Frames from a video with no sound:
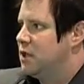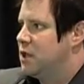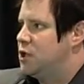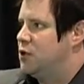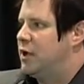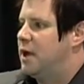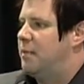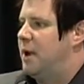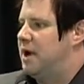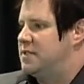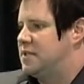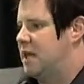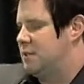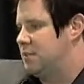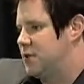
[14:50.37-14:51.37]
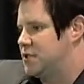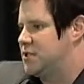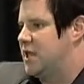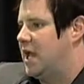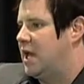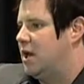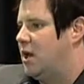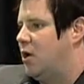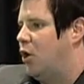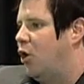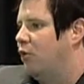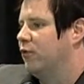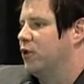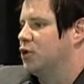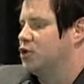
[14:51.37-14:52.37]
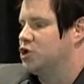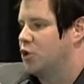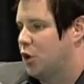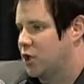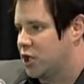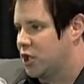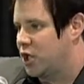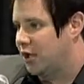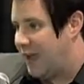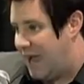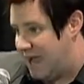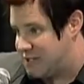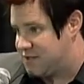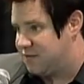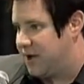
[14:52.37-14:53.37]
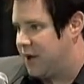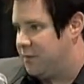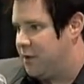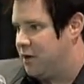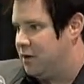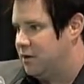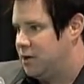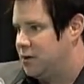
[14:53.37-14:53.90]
you get about 10% over short glass fiber.